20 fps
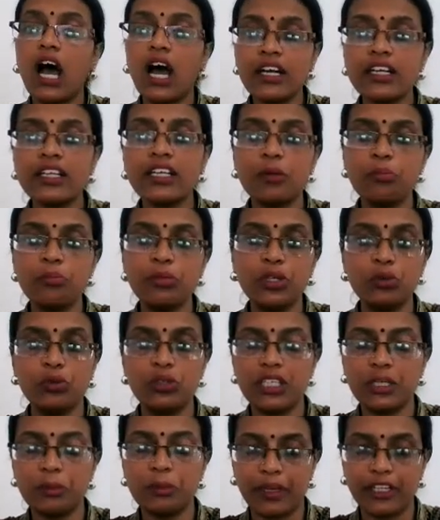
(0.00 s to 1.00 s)

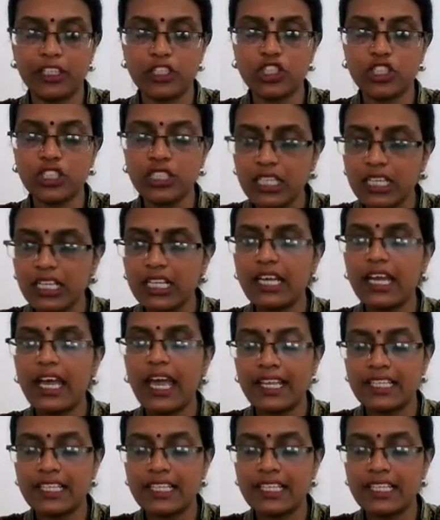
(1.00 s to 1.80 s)
uncommuted pension,